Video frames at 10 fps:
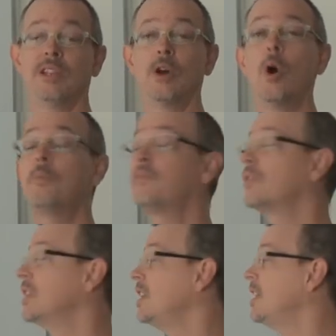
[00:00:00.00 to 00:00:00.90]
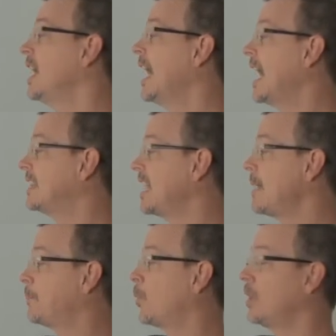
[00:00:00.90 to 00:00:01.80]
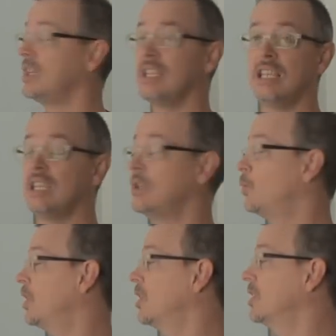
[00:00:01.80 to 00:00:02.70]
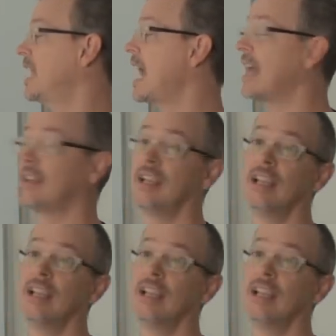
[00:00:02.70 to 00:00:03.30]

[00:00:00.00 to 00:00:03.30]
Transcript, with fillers: And hopefully, at that point, he will not